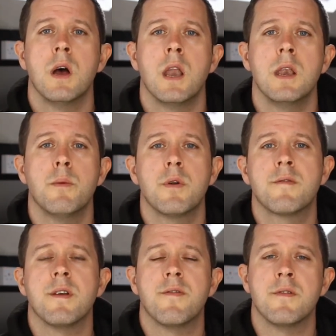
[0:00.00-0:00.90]
a number of
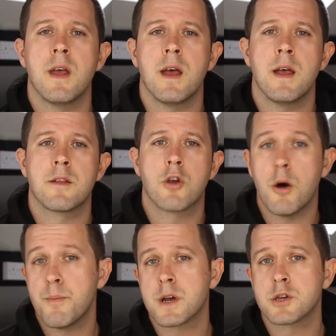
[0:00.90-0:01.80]
different
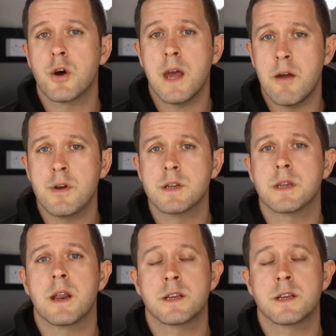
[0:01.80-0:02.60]
topics or areas